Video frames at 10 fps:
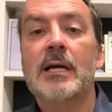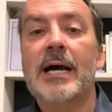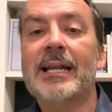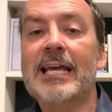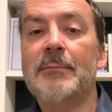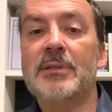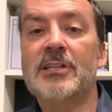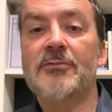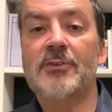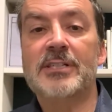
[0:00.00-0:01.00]
and they can be
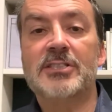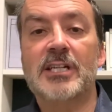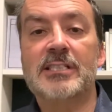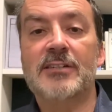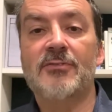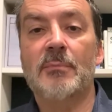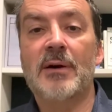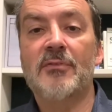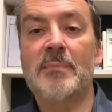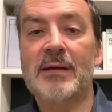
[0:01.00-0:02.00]
differentiated from
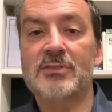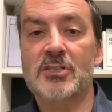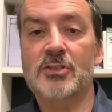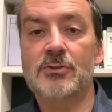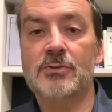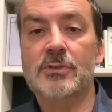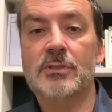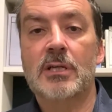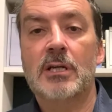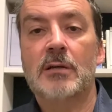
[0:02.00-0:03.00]
other maths issues
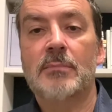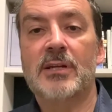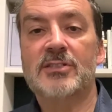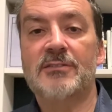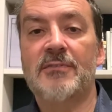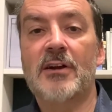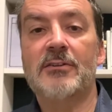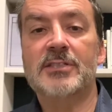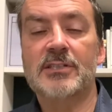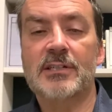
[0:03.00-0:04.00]
by the
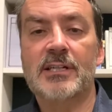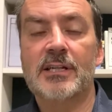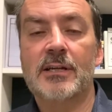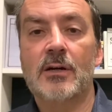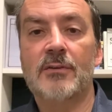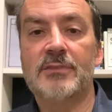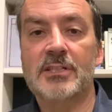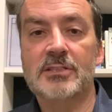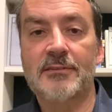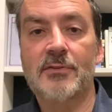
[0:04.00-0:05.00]
severity of
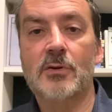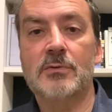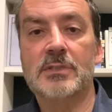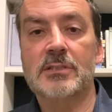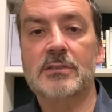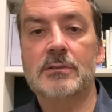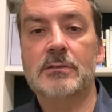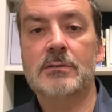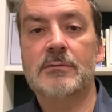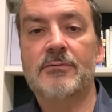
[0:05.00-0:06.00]
these difficulties.
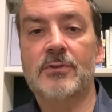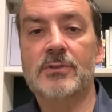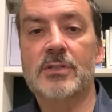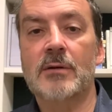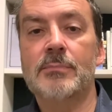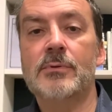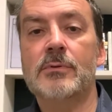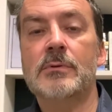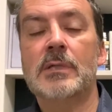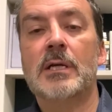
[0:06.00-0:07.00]
For
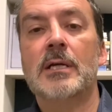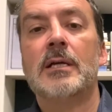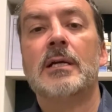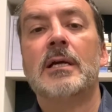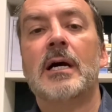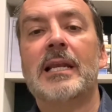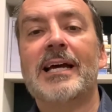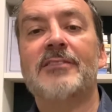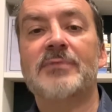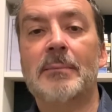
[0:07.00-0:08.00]
example, a
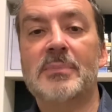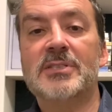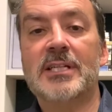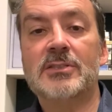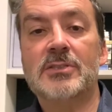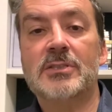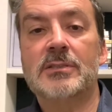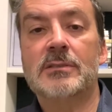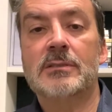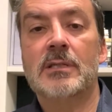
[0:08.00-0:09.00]
lack of number
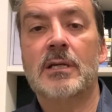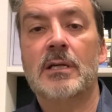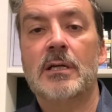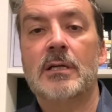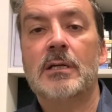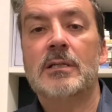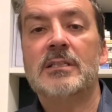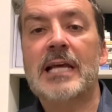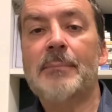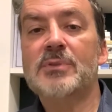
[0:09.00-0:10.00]
sense,
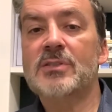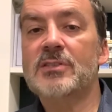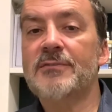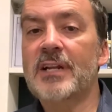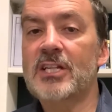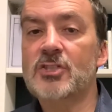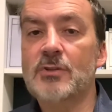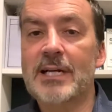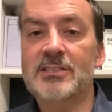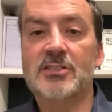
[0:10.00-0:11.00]
the absence of any
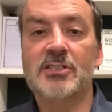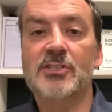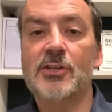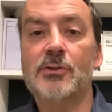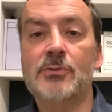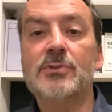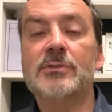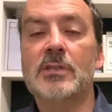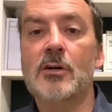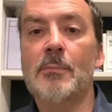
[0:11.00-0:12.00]
strategies used
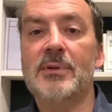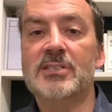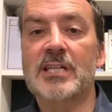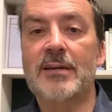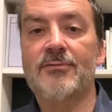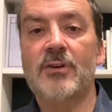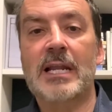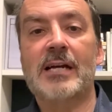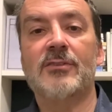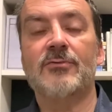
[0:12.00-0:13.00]
to compensate for a
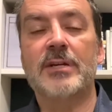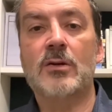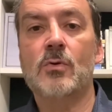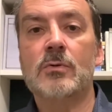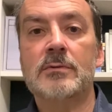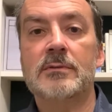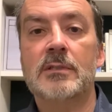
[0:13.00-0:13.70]
lack of recall,